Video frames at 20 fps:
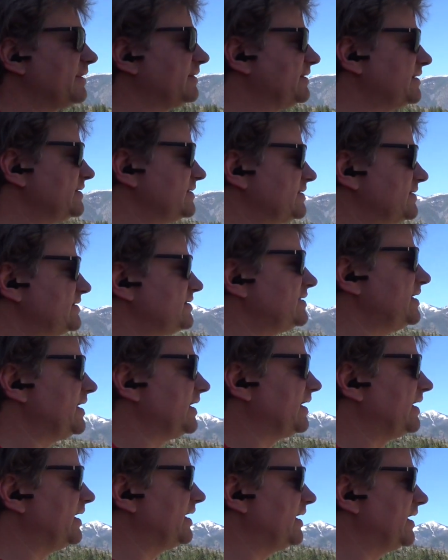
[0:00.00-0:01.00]
this
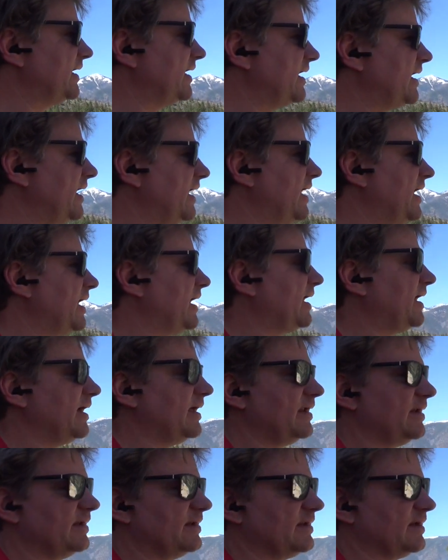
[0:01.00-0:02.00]
stick
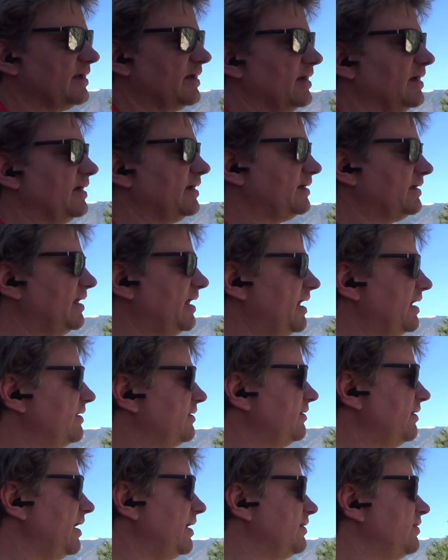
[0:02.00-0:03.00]
and
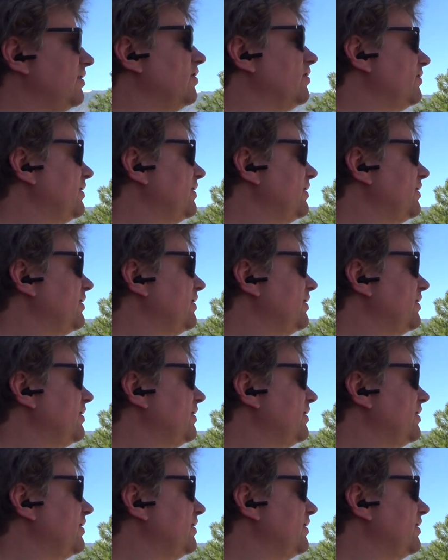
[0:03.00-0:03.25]
had no